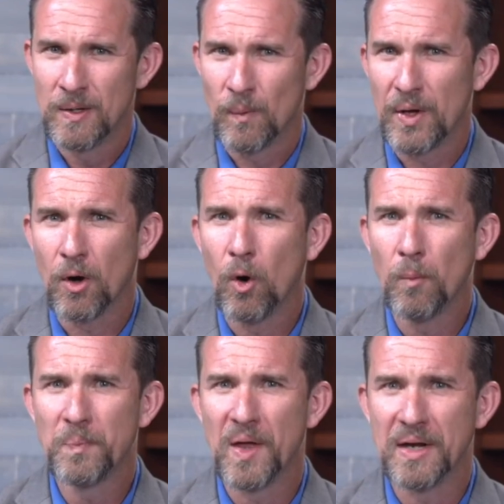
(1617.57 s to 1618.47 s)
We
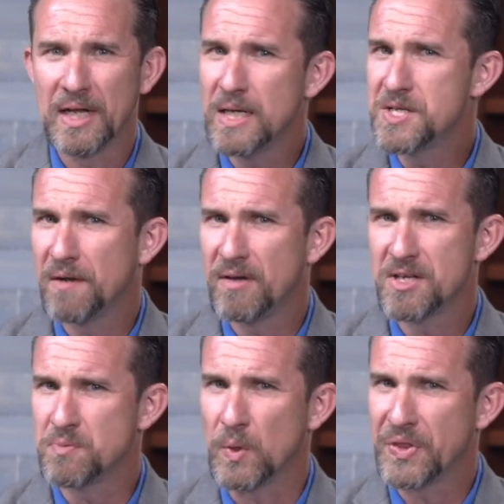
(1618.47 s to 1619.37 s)
hope that each of
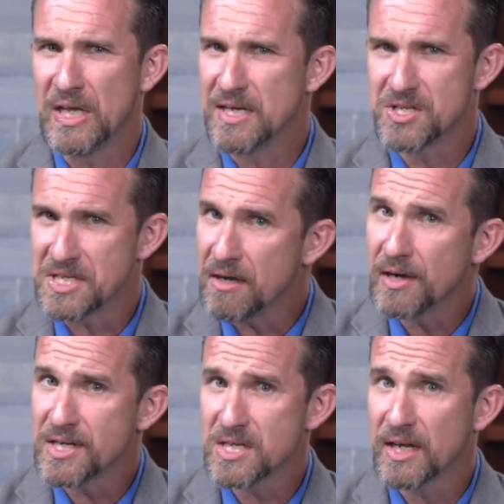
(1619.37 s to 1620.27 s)
us will think
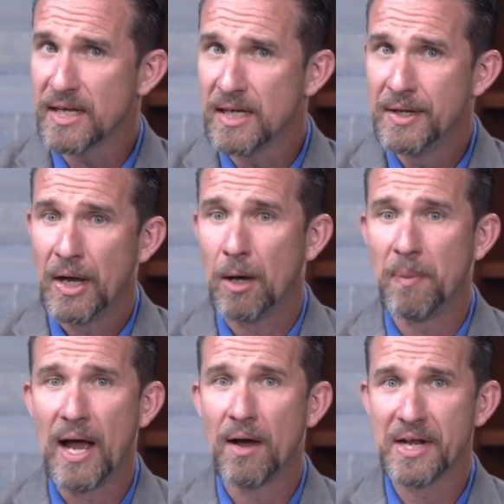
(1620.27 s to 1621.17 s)
seriously
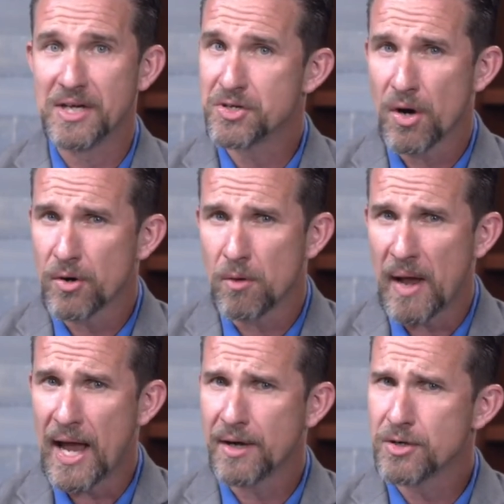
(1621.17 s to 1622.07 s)
about eternal
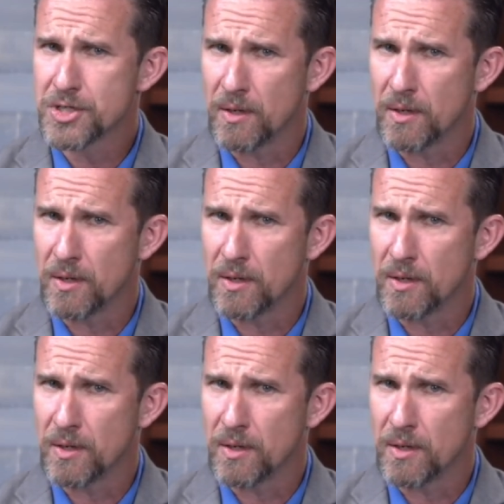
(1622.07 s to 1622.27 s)
matters.